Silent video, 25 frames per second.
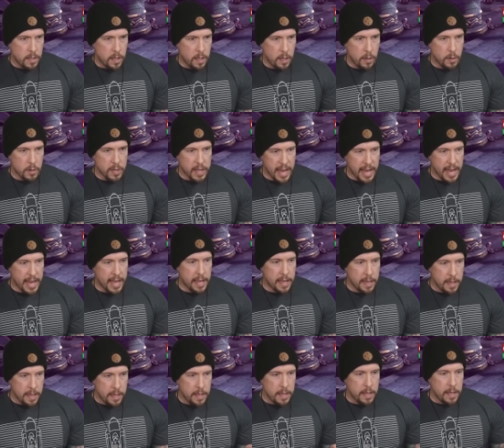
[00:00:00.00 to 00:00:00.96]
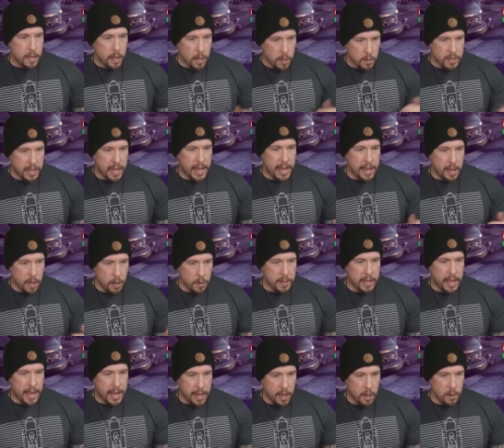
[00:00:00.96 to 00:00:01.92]
Okay. Okay.
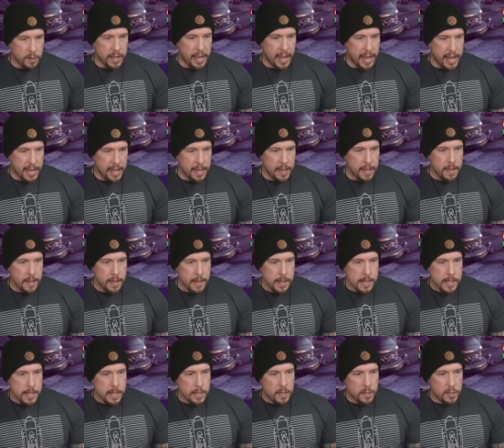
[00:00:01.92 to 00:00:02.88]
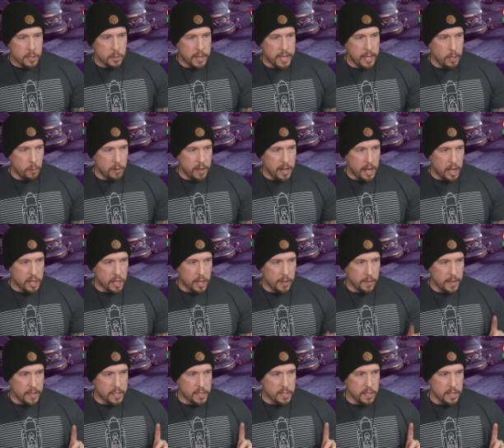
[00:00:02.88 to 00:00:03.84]
Okay. Okay. So heal
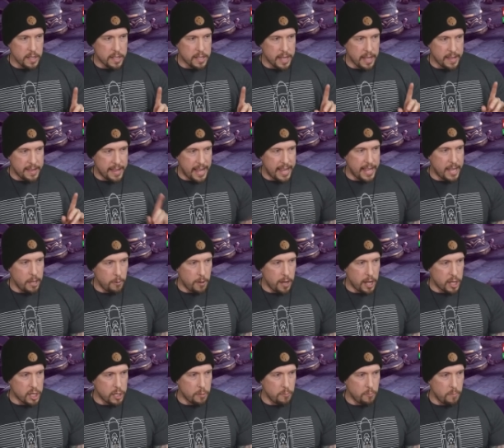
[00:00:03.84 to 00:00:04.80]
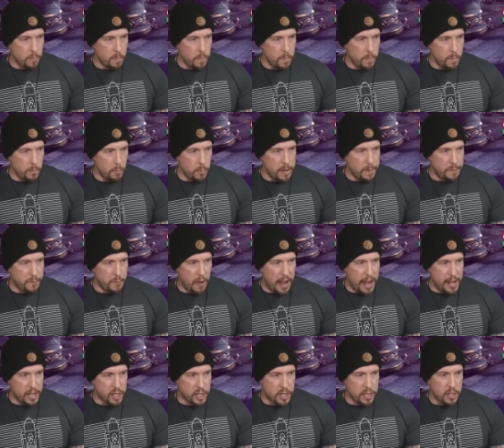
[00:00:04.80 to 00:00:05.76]
reduction. Let's get that heal reduction
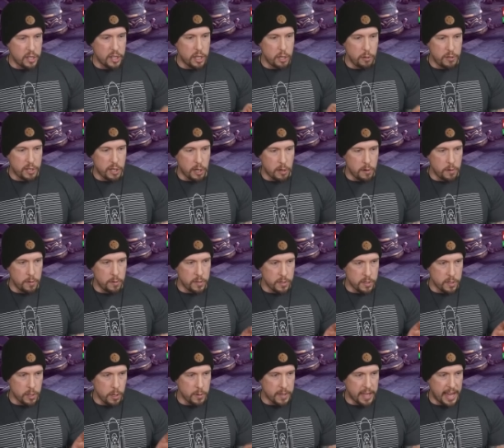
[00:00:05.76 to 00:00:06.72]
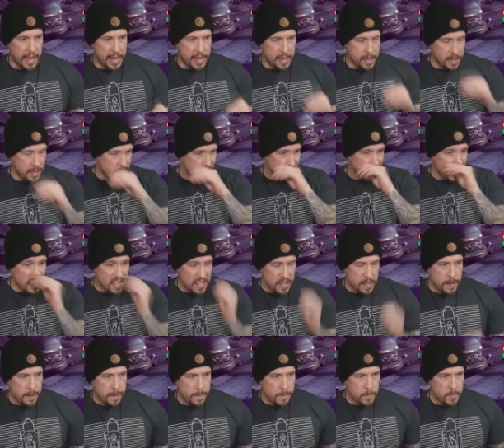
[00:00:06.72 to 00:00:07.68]
refreshed. 2 turns. Okay.
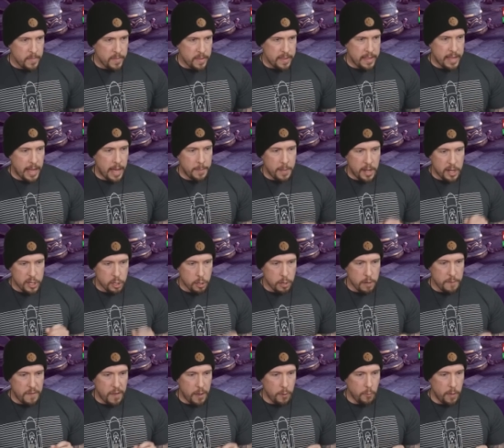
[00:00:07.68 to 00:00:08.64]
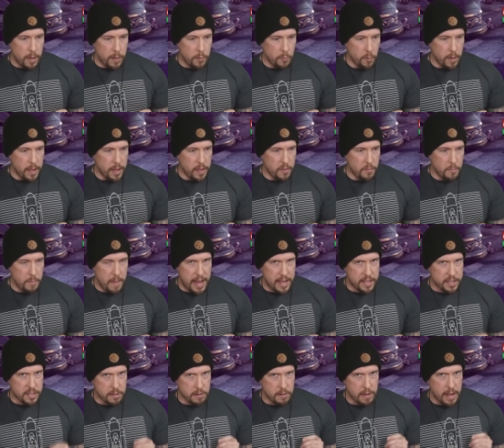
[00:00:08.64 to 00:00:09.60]
Now I'm not sure if I went with
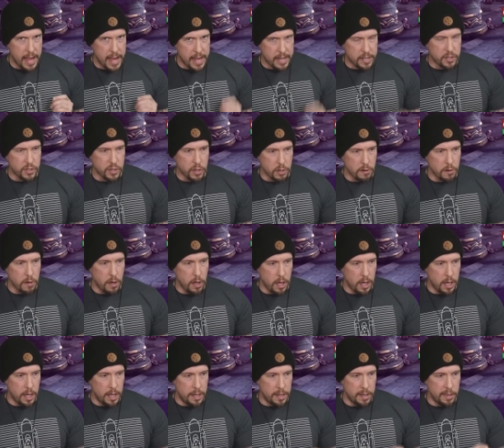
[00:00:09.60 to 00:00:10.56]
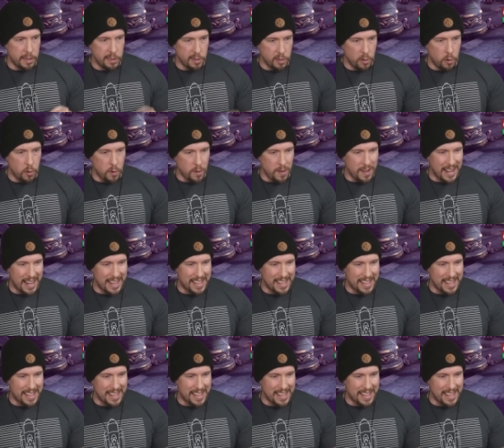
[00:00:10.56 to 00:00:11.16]
Master Hexer on Lorne.